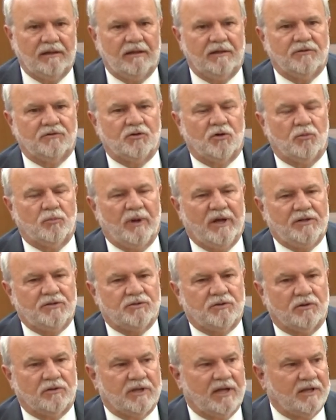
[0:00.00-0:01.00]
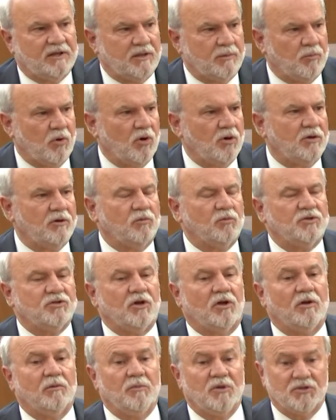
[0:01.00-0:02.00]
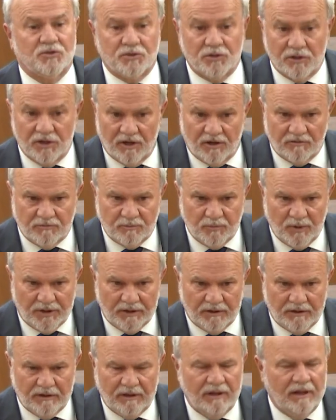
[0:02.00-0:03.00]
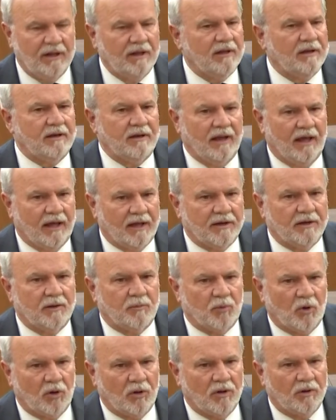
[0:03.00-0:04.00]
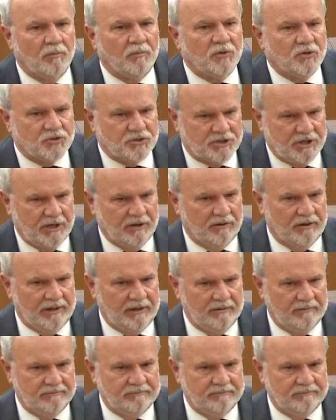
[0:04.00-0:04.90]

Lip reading: And so based on that, the burden was on Mr. Huffman, not upon Ms. Cherry.